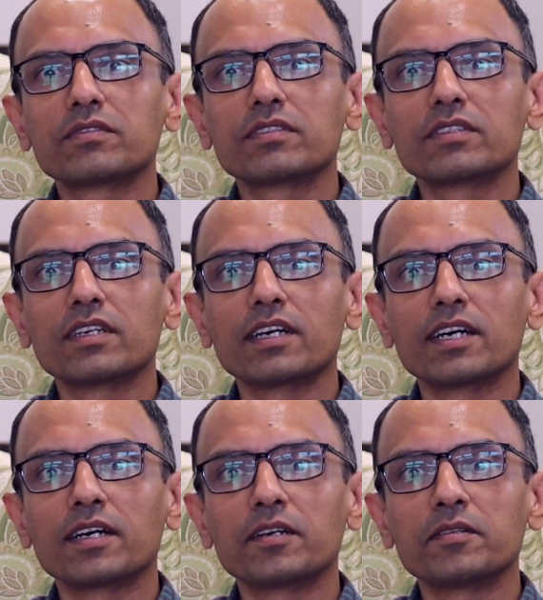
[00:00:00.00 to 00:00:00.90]

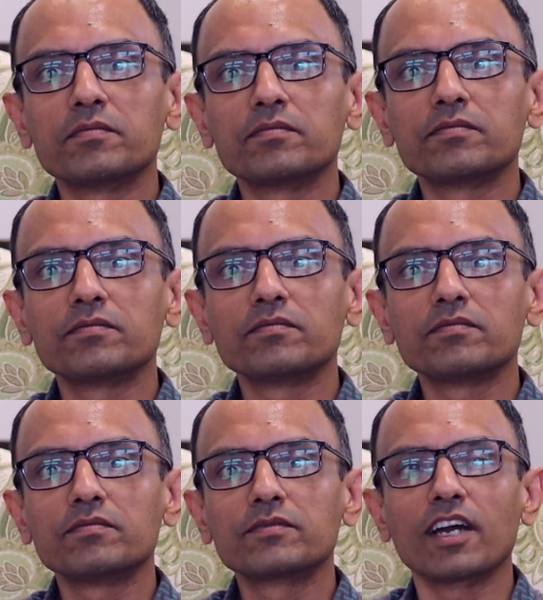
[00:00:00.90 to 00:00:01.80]

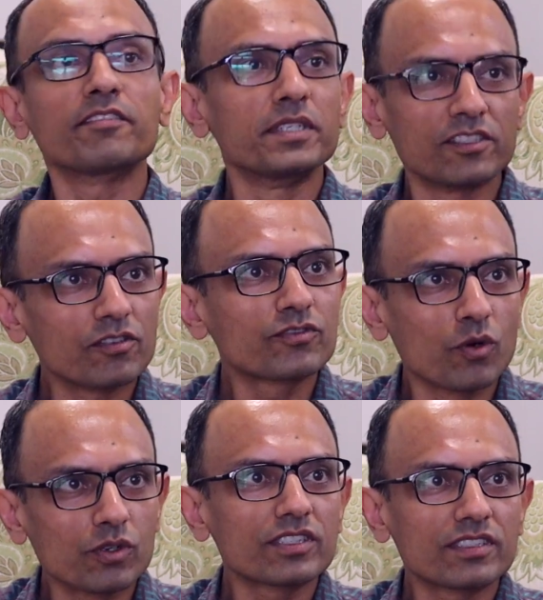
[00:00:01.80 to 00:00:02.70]
government is of
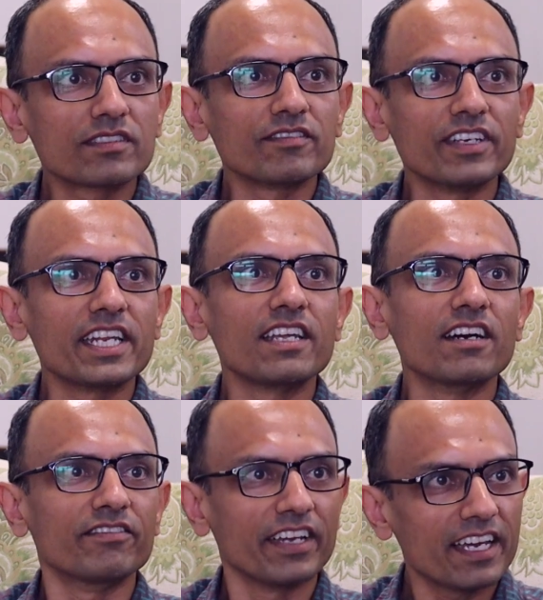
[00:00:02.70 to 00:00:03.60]
course very
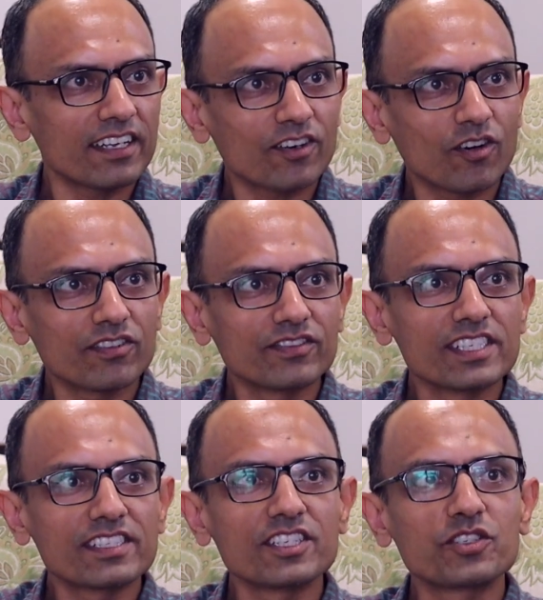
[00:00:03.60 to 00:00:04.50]
aware of
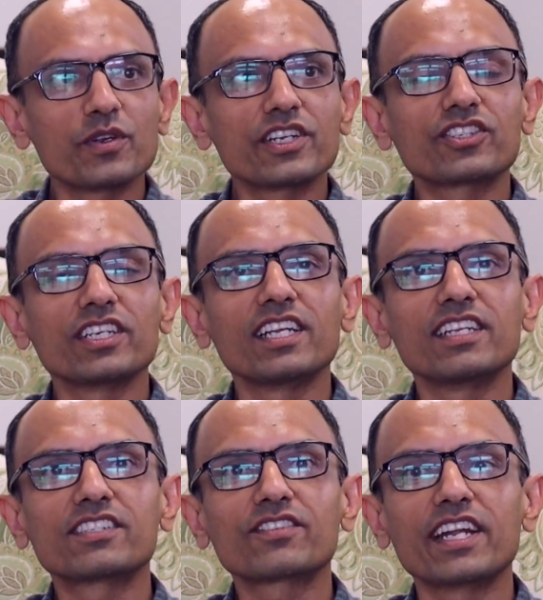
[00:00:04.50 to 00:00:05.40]
this situation and
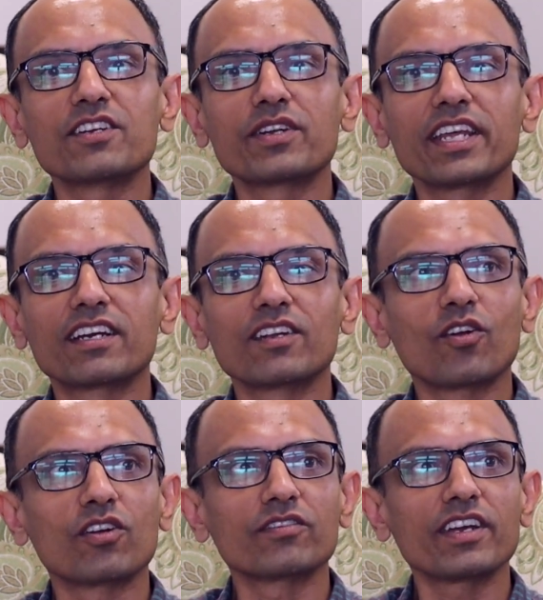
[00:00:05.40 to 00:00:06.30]
is trying to take a
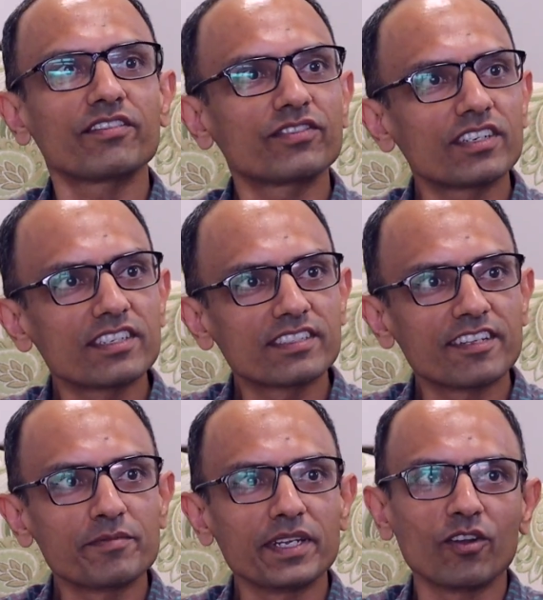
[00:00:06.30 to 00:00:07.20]
lot of efforts.
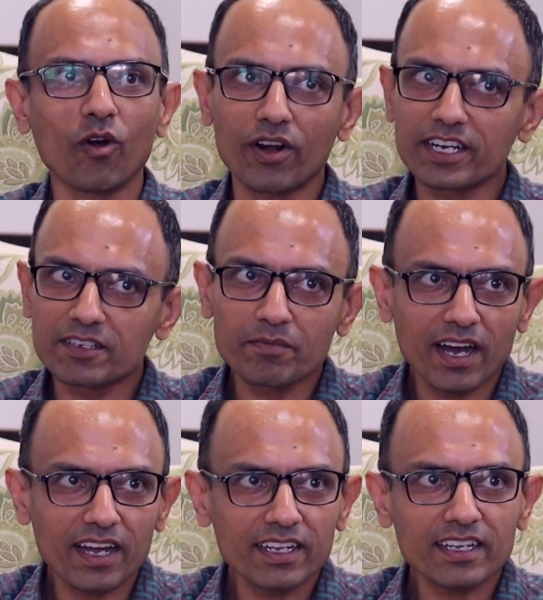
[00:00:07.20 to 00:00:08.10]
They've been lauded
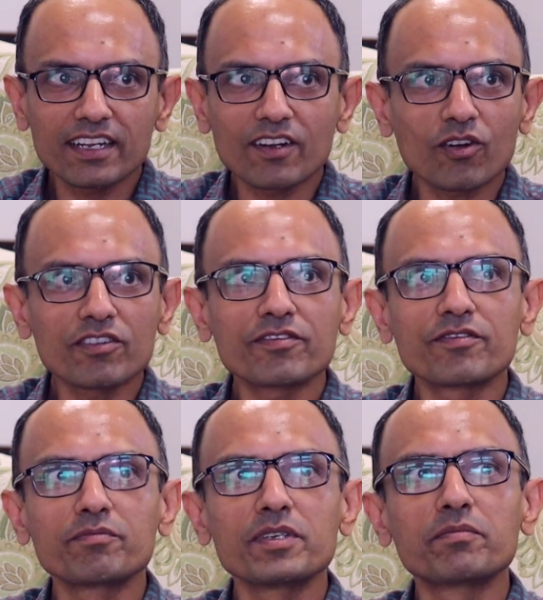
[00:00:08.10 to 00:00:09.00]
by a lot of
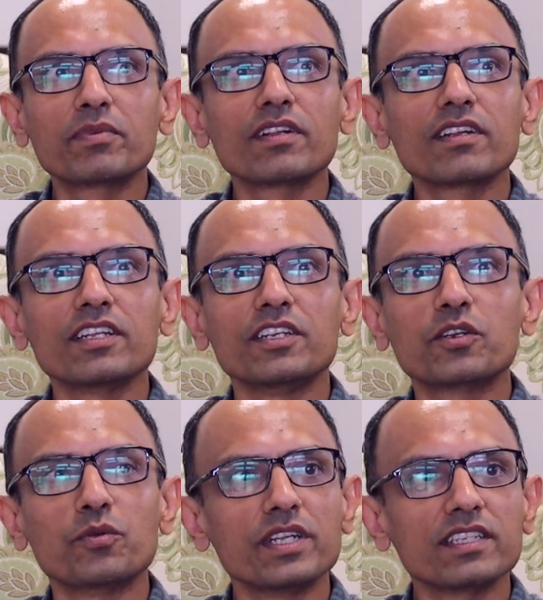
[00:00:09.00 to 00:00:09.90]
people,
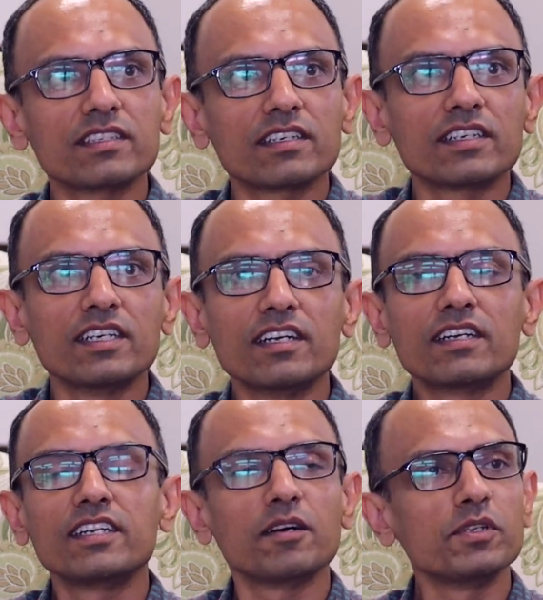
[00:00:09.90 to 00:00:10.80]
including the
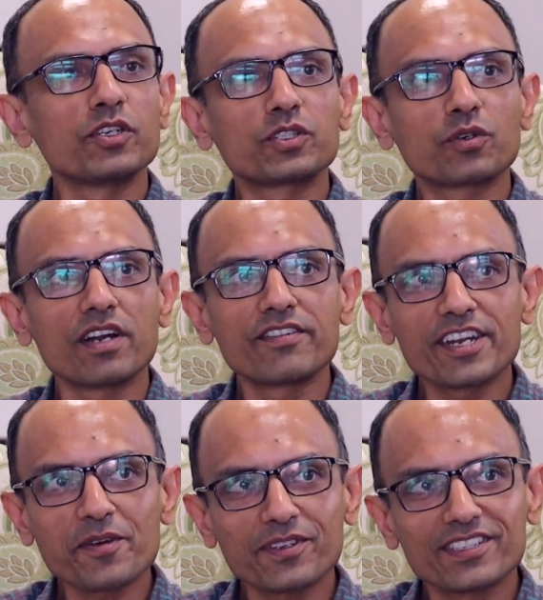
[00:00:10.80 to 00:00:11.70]
WHO country
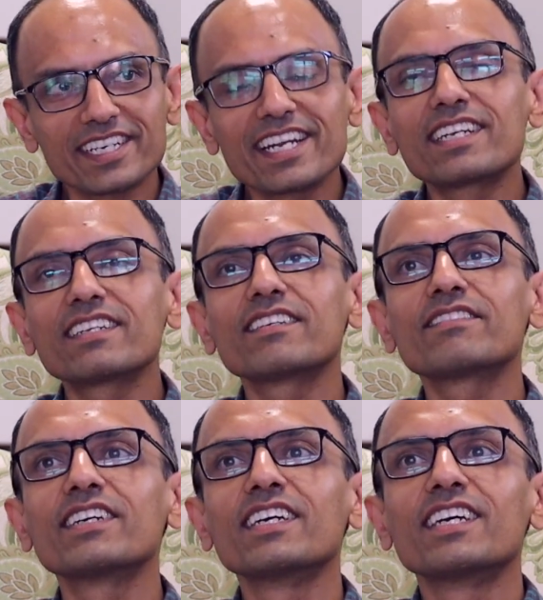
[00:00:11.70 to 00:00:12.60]
representative.
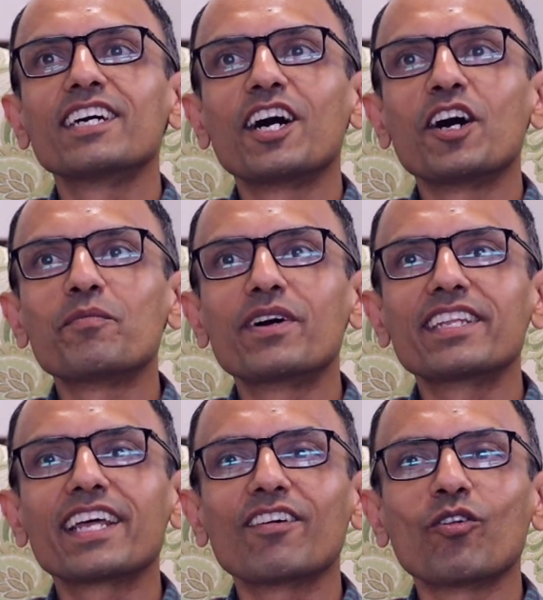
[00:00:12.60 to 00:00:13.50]
But
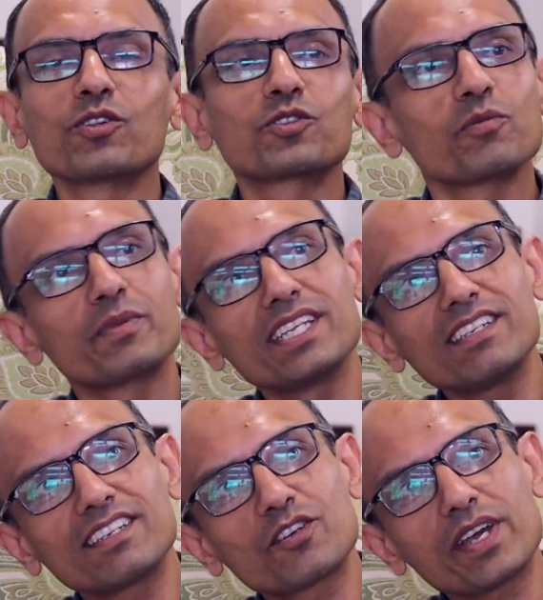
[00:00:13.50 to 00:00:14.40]
there have also
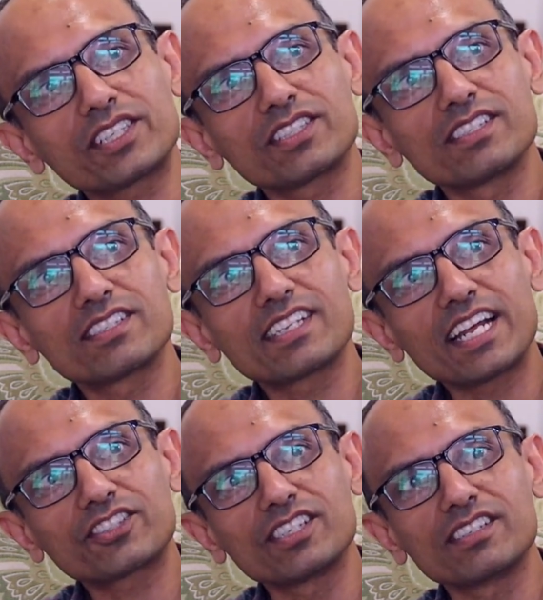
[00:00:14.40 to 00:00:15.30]
been
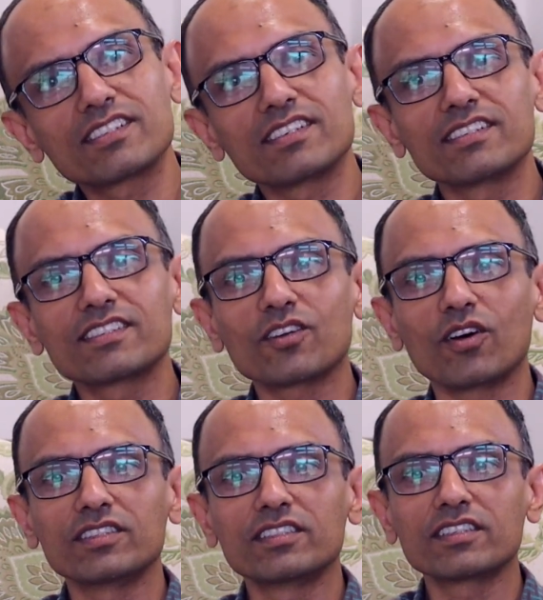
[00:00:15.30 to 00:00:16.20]
questions/concerns
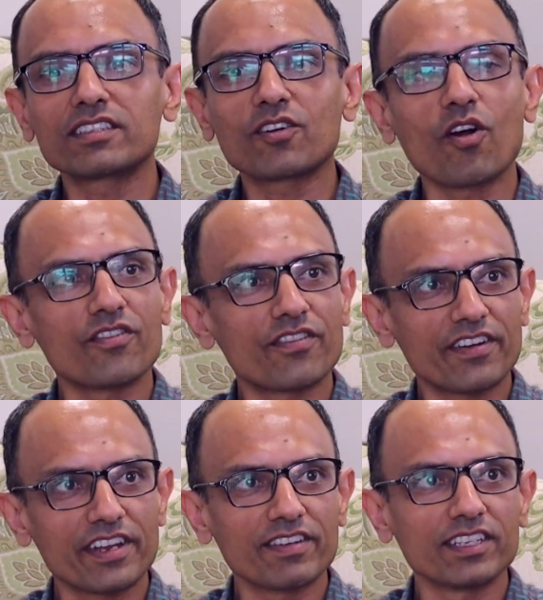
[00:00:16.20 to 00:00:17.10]
on the
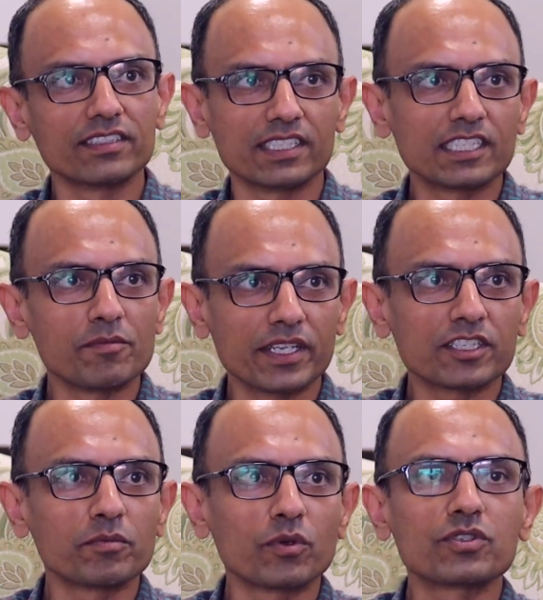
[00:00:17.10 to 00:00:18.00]
contrary, whether this is the best
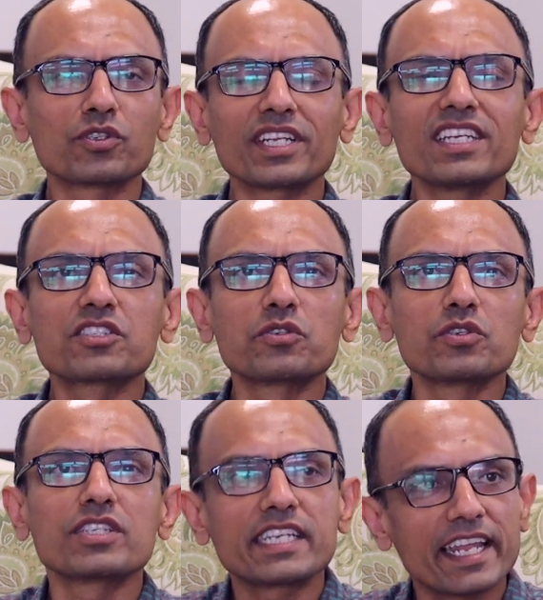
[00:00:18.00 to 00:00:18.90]
approach. So I think it's good
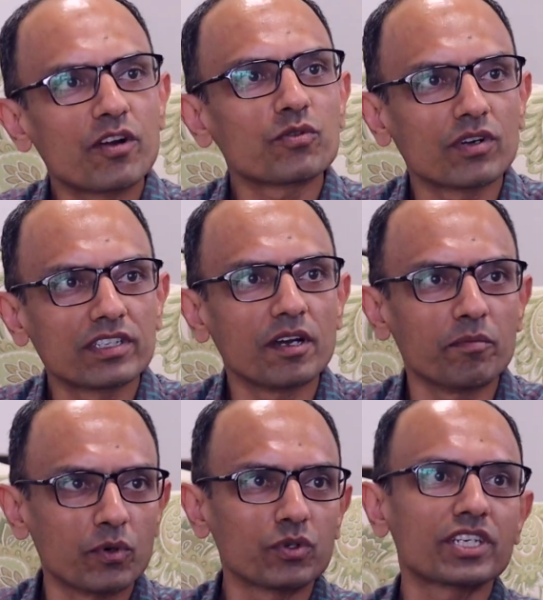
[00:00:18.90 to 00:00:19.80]
to just lay out what the
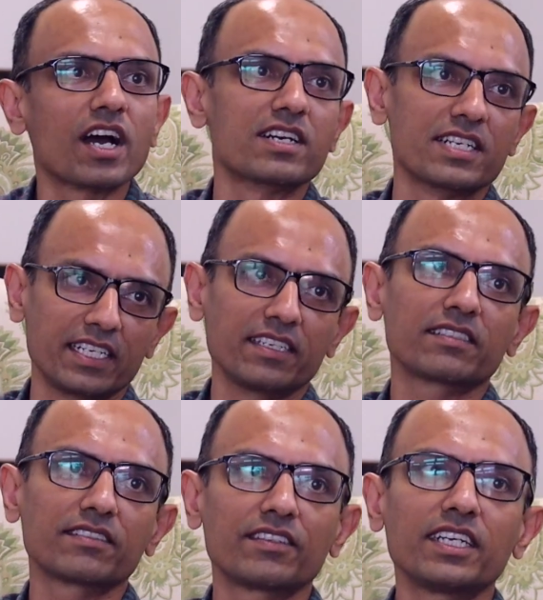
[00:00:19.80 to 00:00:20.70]
approach currently
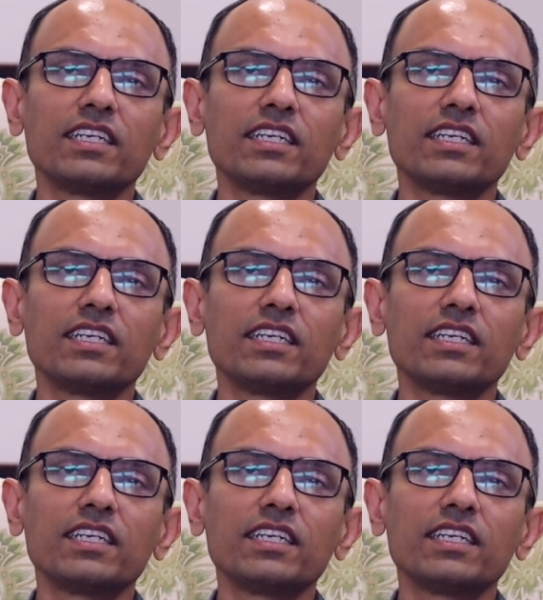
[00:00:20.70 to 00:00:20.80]
is, right?